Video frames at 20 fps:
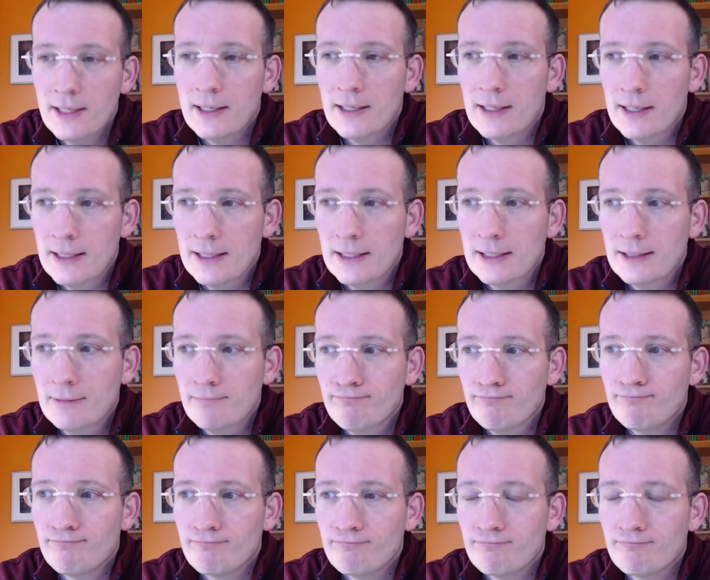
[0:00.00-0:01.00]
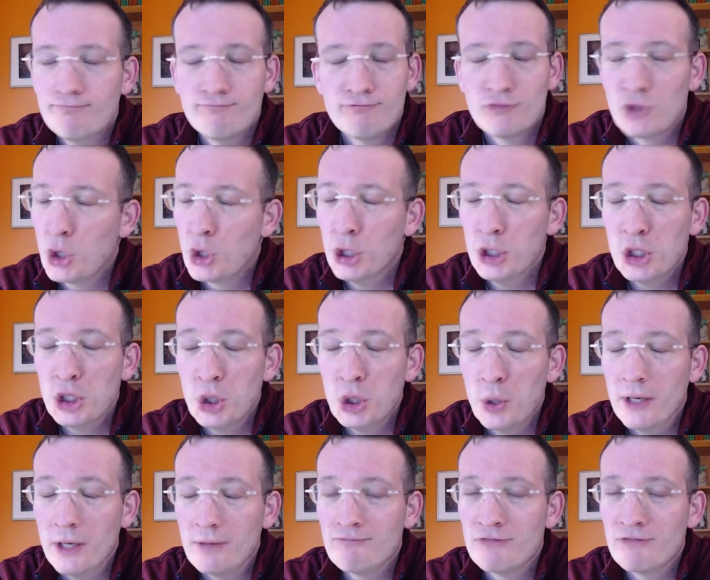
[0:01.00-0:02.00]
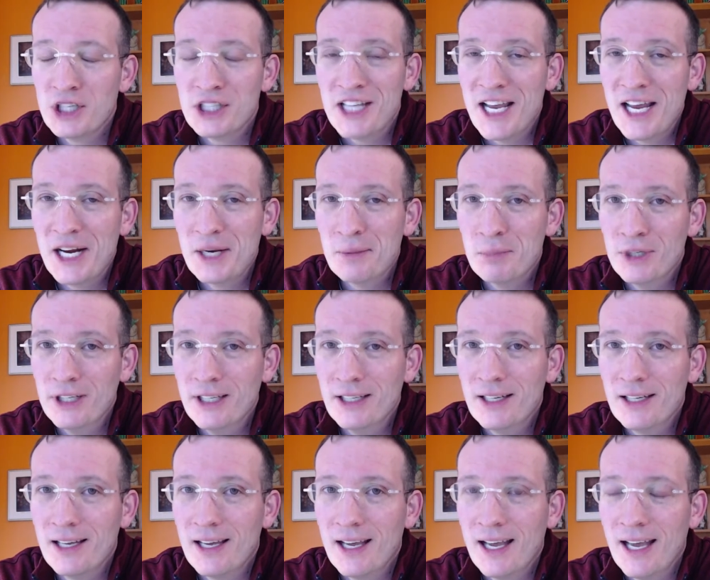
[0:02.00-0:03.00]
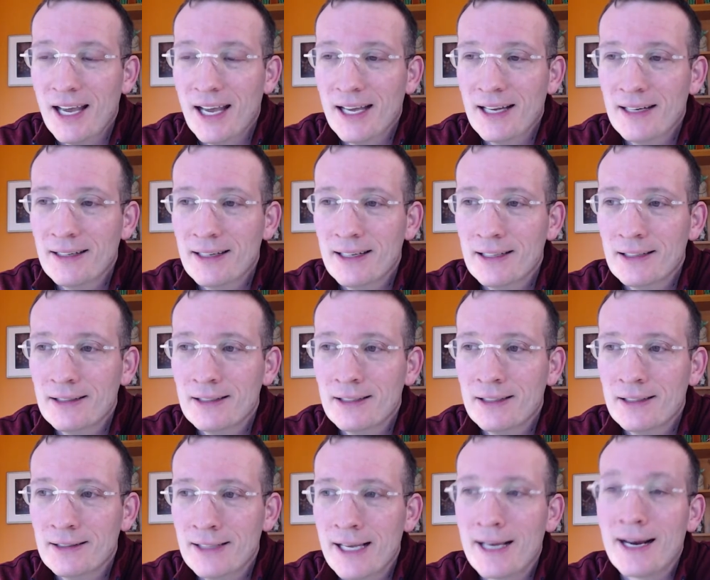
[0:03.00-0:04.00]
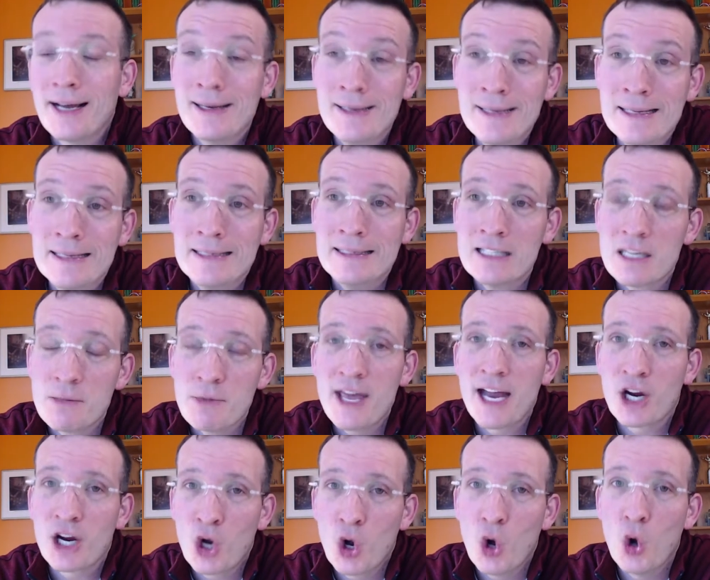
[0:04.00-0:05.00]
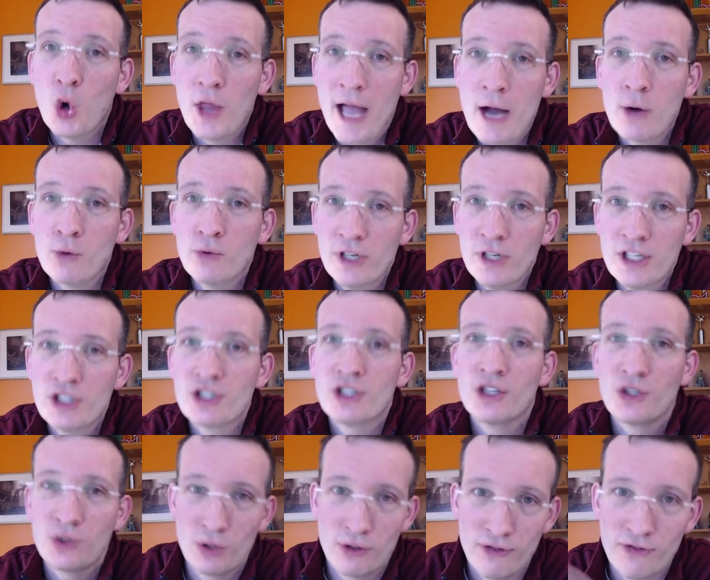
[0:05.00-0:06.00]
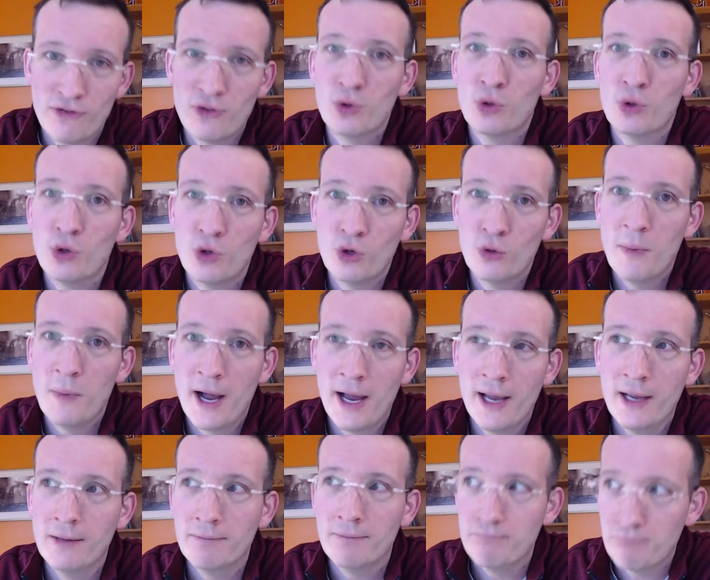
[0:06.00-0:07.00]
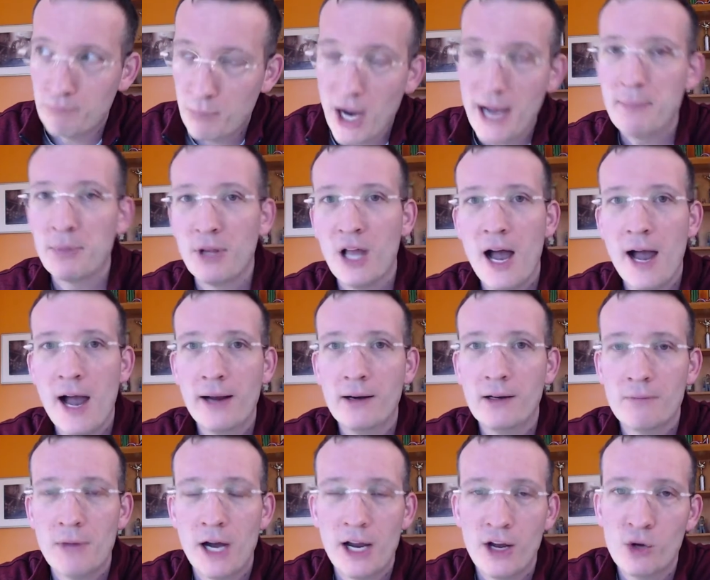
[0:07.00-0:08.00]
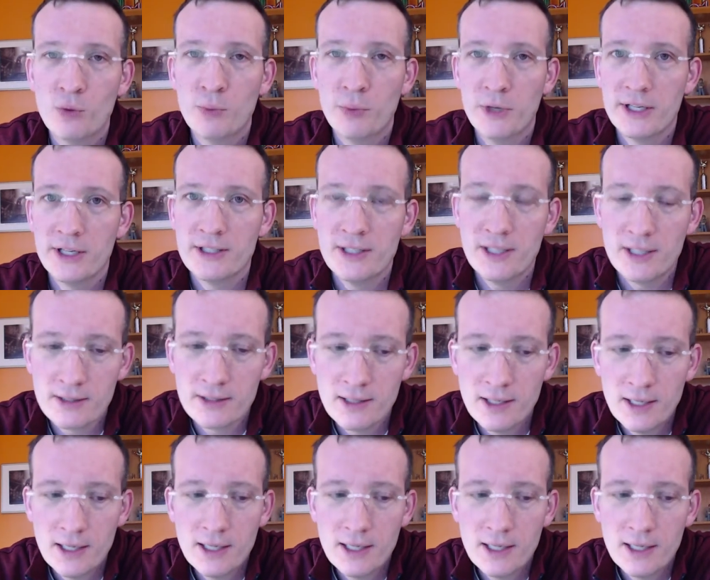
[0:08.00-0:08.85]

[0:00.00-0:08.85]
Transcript: Couldn't do it sustainably, and yet I needed some of that cold outreach to sort of fuel my pipeline in my own business.